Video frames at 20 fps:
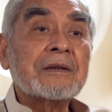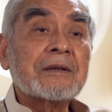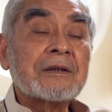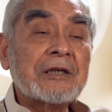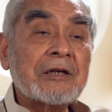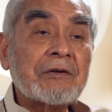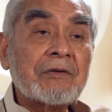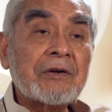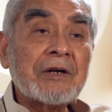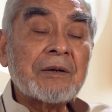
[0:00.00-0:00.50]

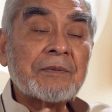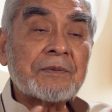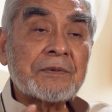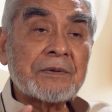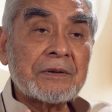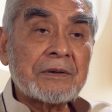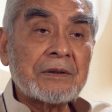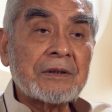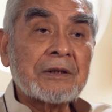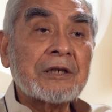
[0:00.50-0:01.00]

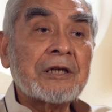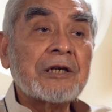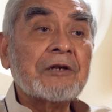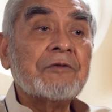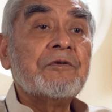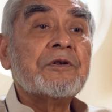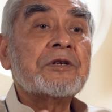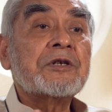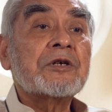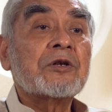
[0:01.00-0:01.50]
develops a
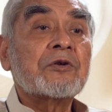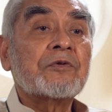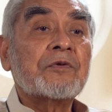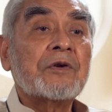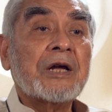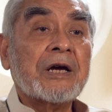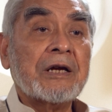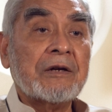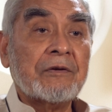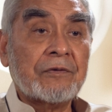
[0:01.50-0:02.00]
vision of
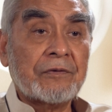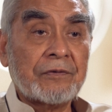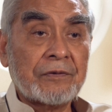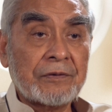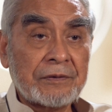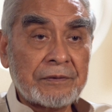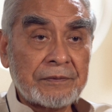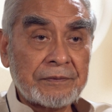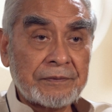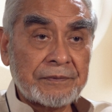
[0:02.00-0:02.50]
life,
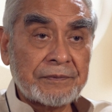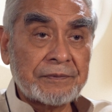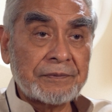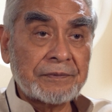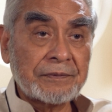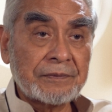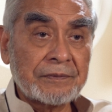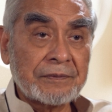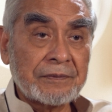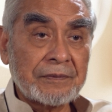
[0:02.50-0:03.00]

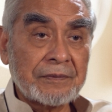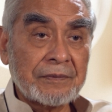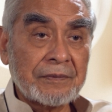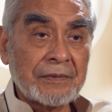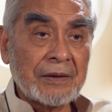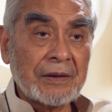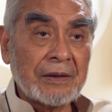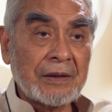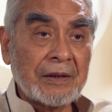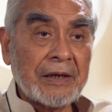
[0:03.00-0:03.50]

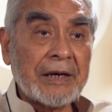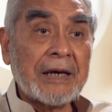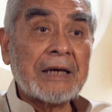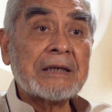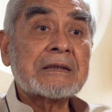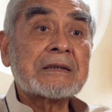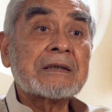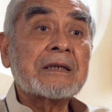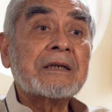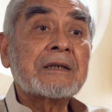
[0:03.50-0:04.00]

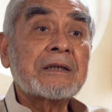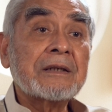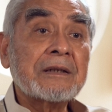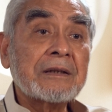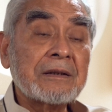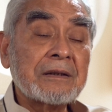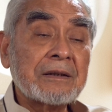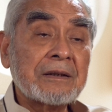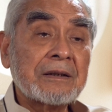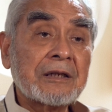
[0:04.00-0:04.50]
has
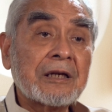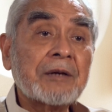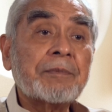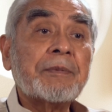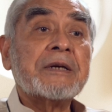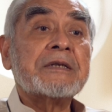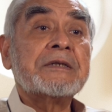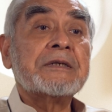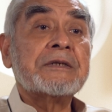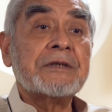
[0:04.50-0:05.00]
certain
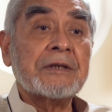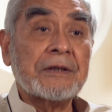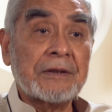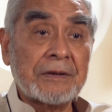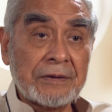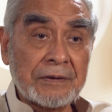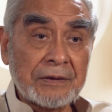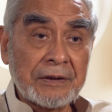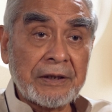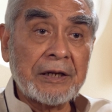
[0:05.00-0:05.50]

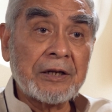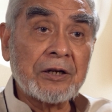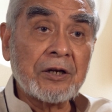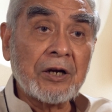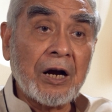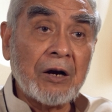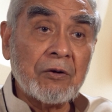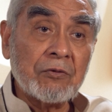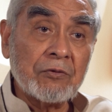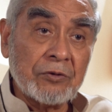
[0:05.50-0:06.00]
capacities, can
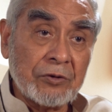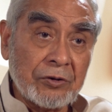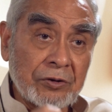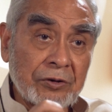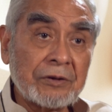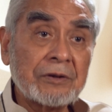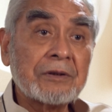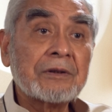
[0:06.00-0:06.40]
count,